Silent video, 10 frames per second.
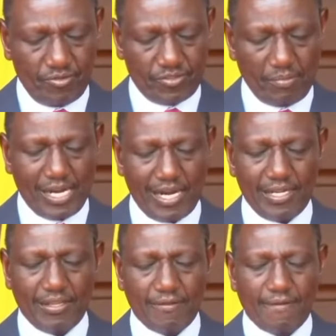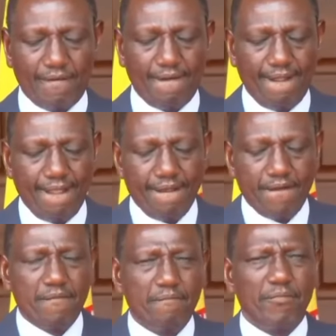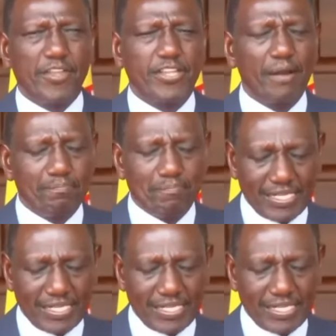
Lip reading: Similarly, the